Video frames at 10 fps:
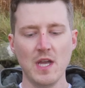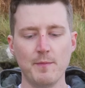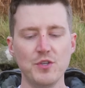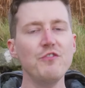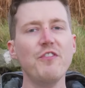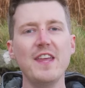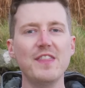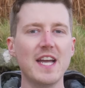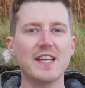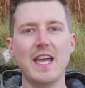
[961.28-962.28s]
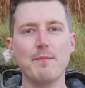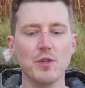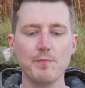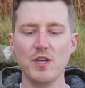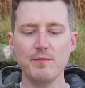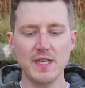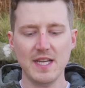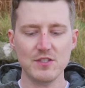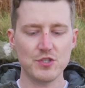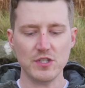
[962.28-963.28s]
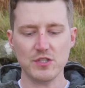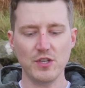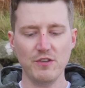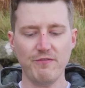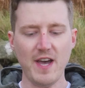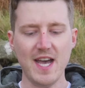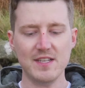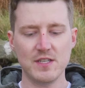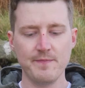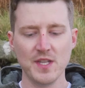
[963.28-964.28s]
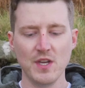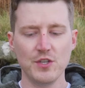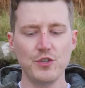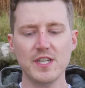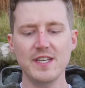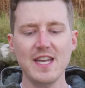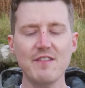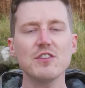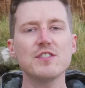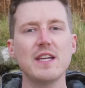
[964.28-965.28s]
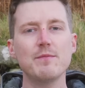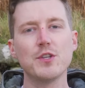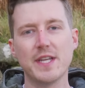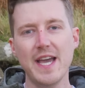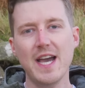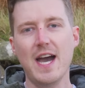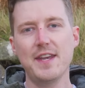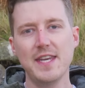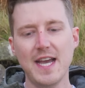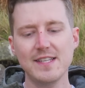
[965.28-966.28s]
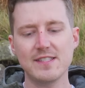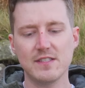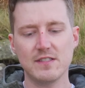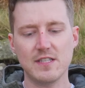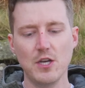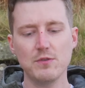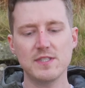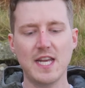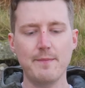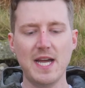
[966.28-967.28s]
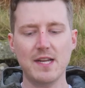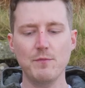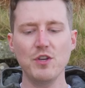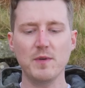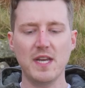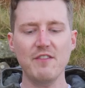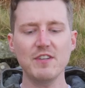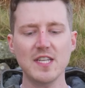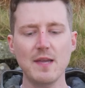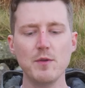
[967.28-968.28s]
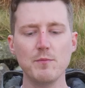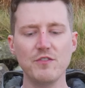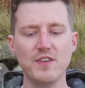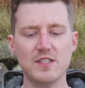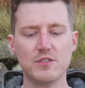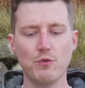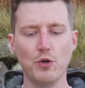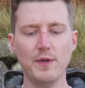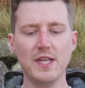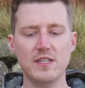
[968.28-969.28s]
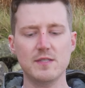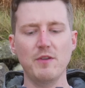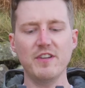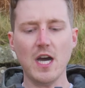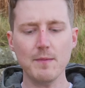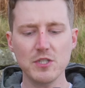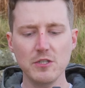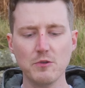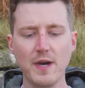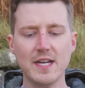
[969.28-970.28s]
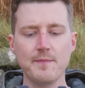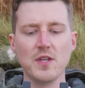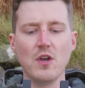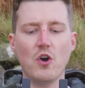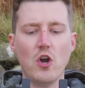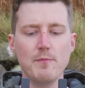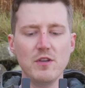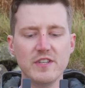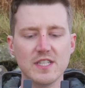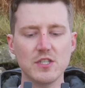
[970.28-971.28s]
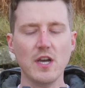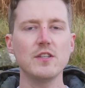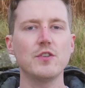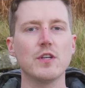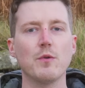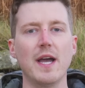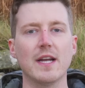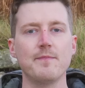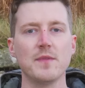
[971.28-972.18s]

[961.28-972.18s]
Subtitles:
but you find that gimbal movement is just too fast. You can never seem to get a nice, slow cinematic movement. Every time you move that scroll wheel, it's moving up too quick or moving down too quick.